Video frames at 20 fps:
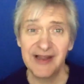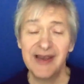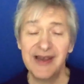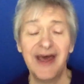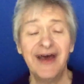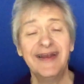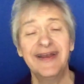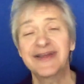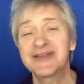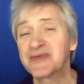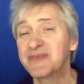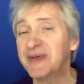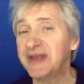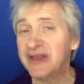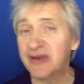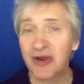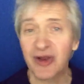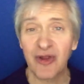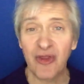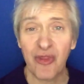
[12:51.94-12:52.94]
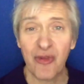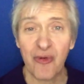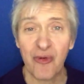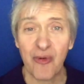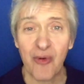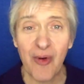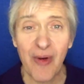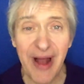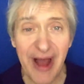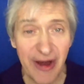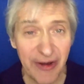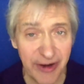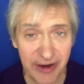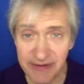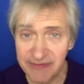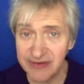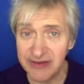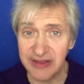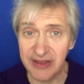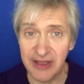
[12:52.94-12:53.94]
That doesn't mean you're going to throw out
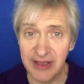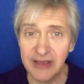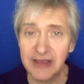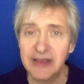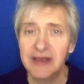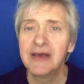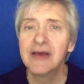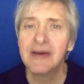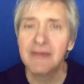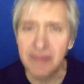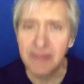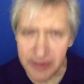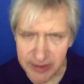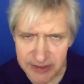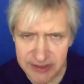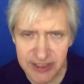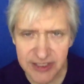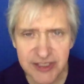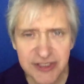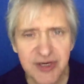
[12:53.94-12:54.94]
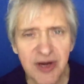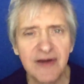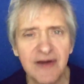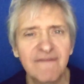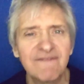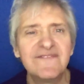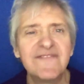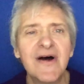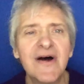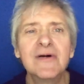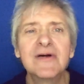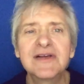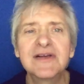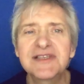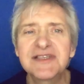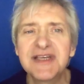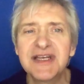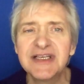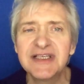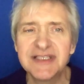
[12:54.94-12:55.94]
everything, but He's going to start
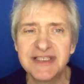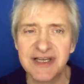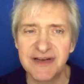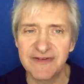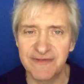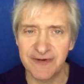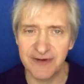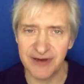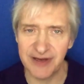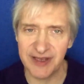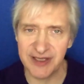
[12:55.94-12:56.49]
focusing differently.